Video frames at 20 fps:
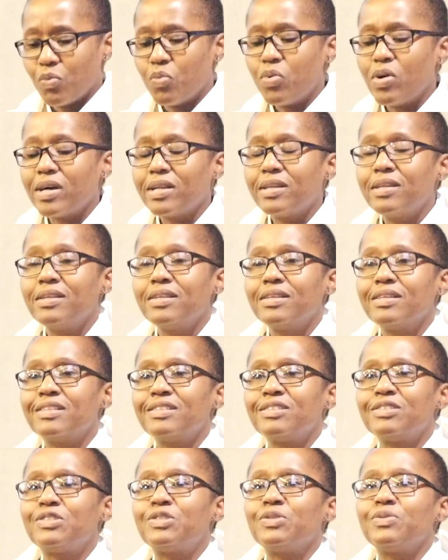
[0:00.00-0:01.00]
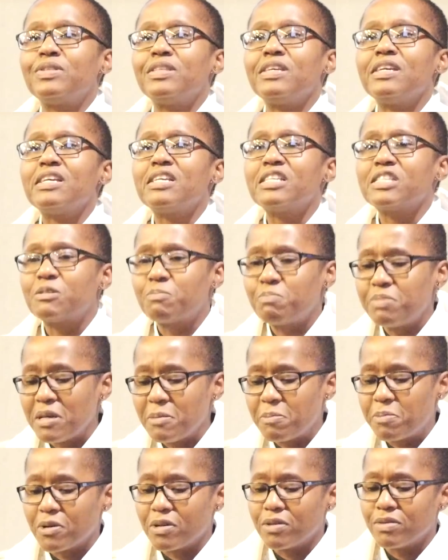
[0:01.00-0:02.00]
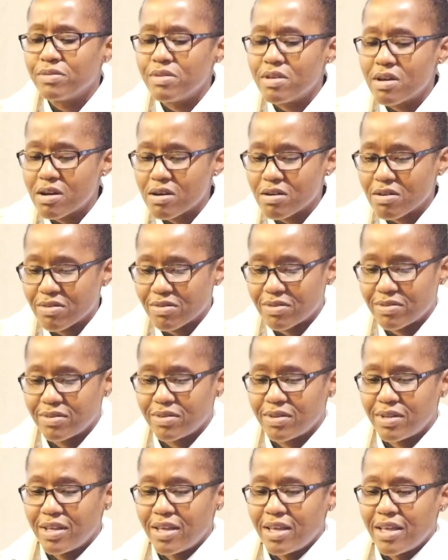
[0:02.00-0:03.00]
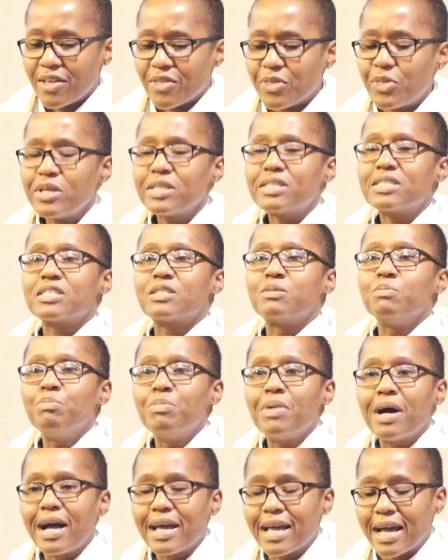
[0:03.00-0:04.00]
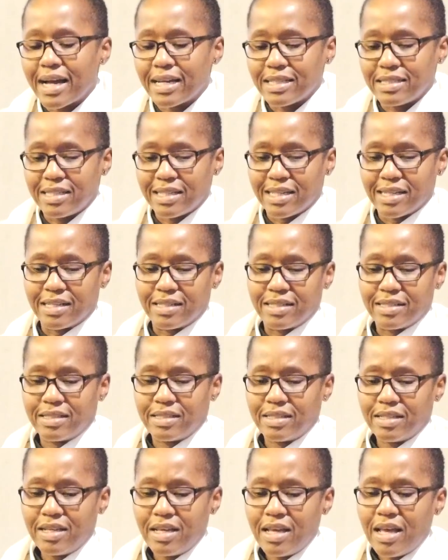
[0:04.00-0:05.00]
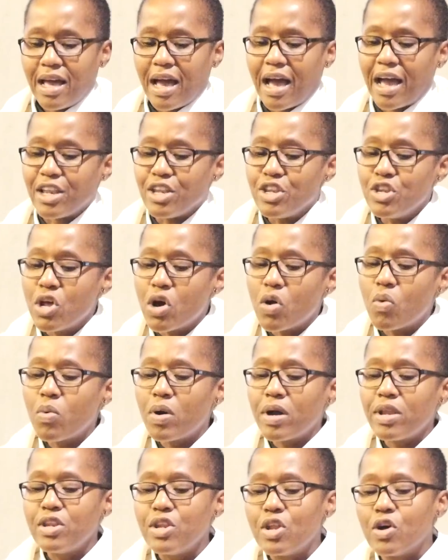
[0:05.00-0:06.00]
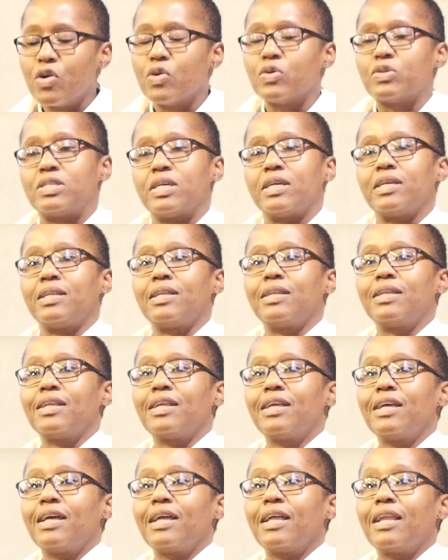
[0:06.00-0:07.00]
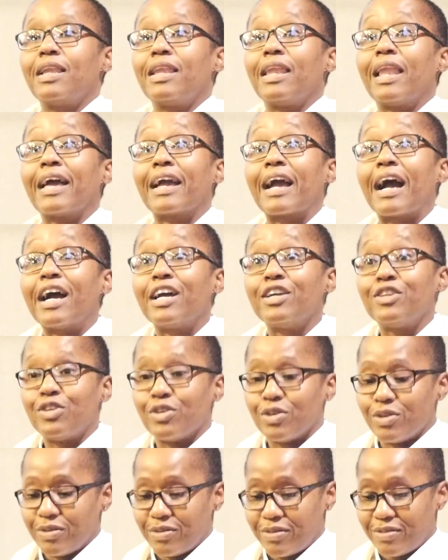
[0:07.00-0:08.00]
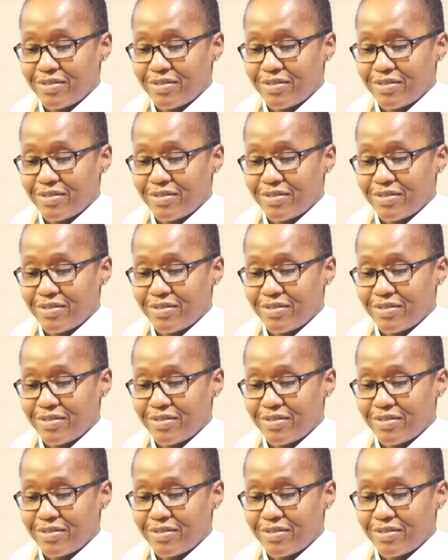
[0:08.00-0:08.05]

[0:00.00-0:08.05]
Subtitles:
What do these people know? This is my idea, and no one knows it like I do.